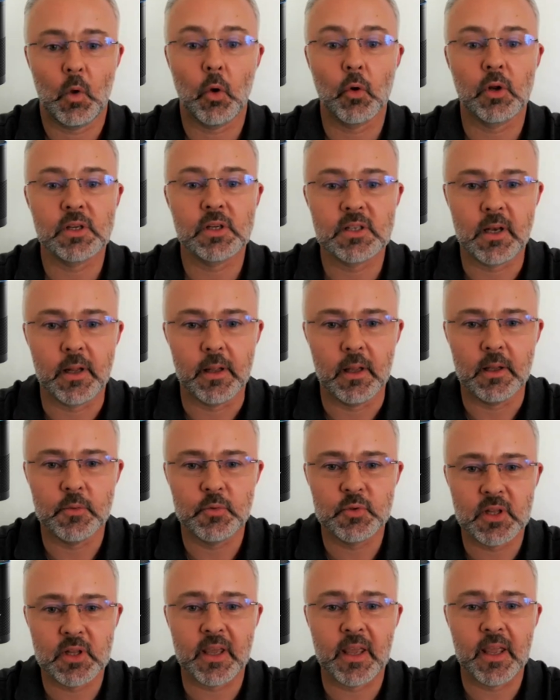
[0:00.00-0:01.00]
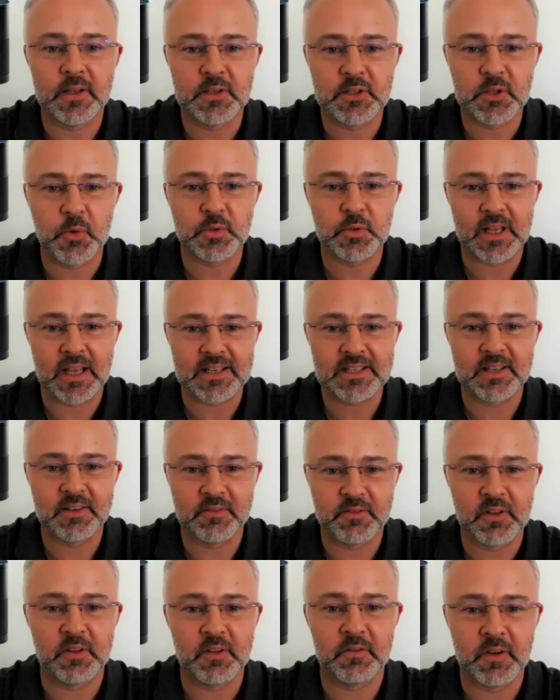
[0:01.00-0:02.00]
Honestly, it was the kids that was
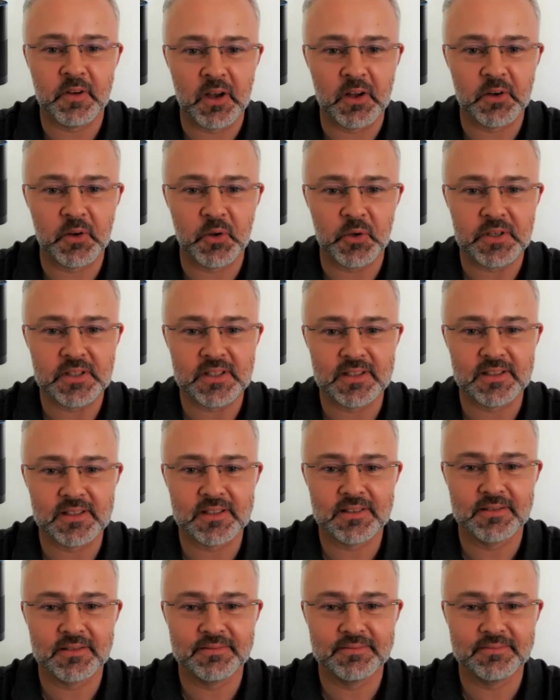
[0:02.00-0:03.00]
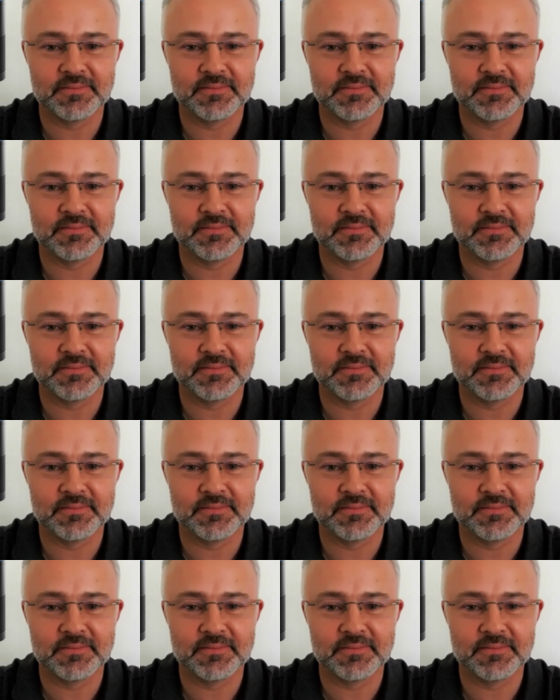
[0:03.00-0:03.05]
asking for the fart noises.